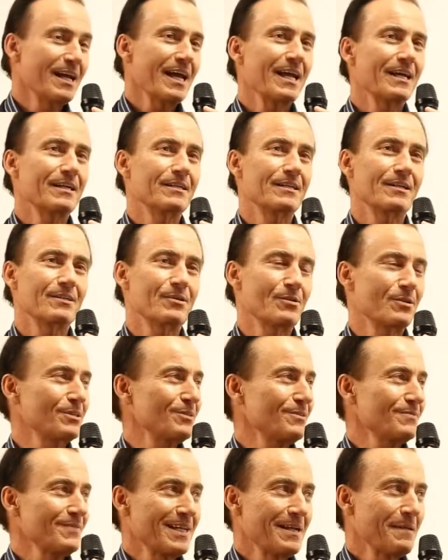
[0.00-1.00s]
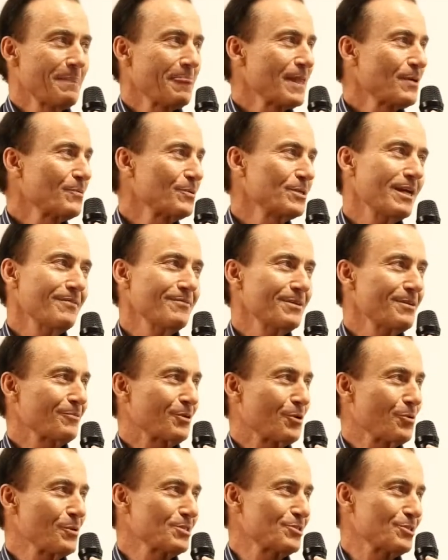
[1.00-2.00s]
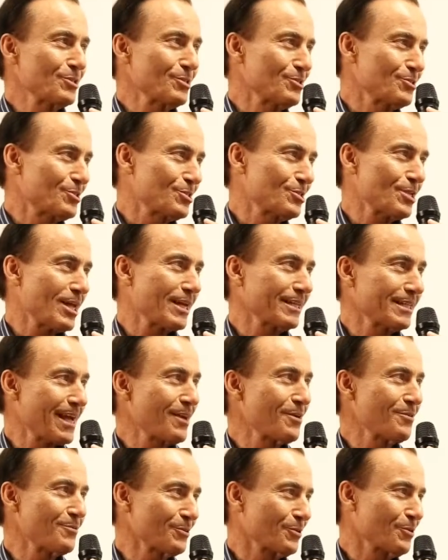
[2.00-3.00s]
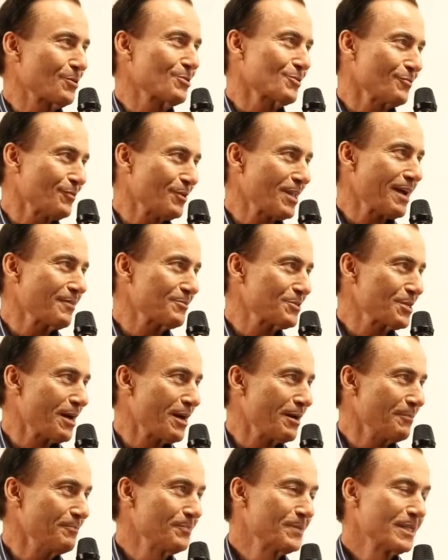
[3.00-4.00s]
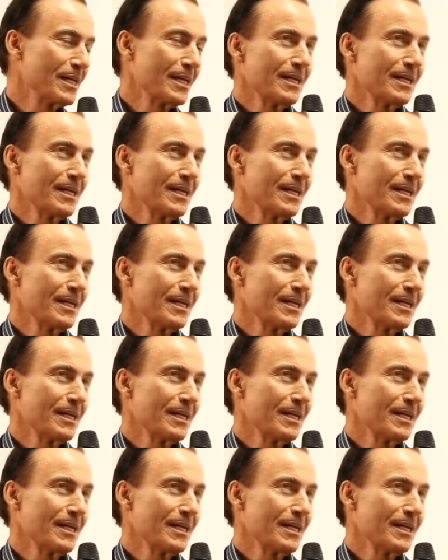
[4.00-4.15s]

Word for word: And, you know, when you have enough coincidences like that over the course of a lifetime,